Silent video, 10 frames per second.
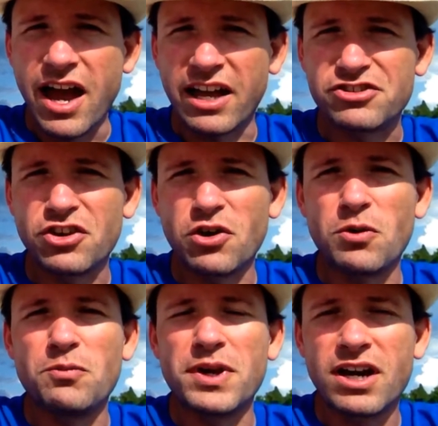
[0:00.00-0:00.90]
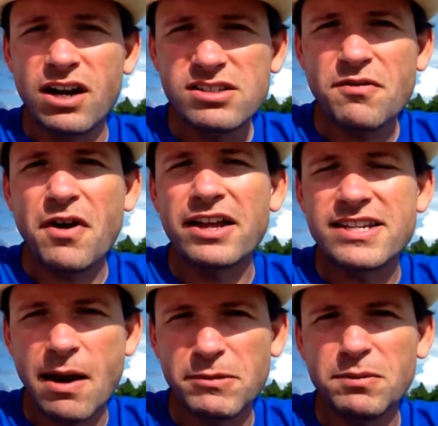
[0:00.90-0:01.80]
And so, because of
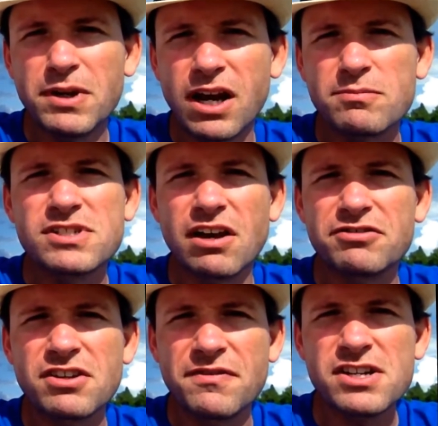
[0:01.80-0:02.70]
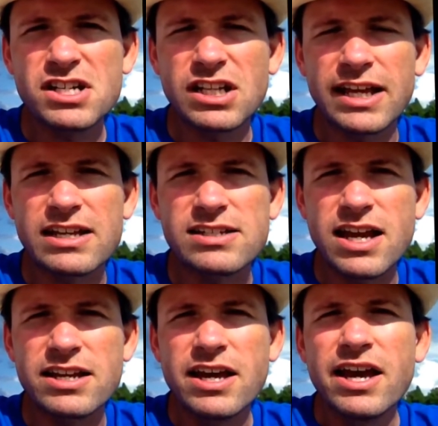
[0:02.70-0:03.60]
attempting to become self sufficient, like I
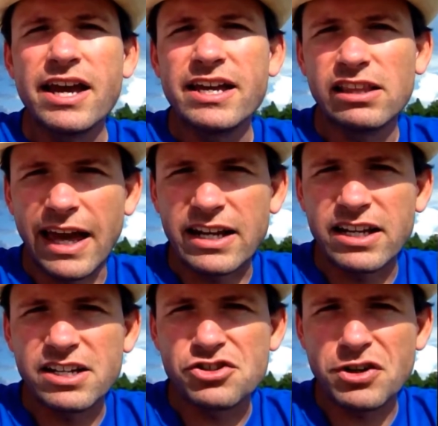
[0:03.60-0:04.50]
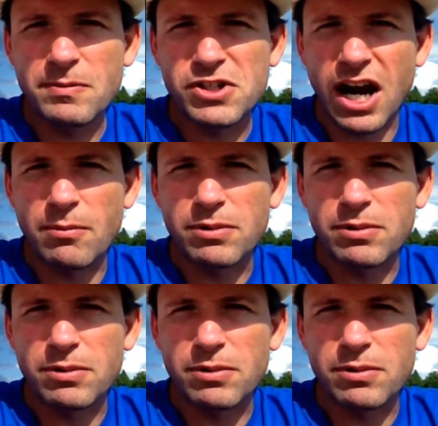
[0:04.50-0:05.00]
said, he landed his dream job.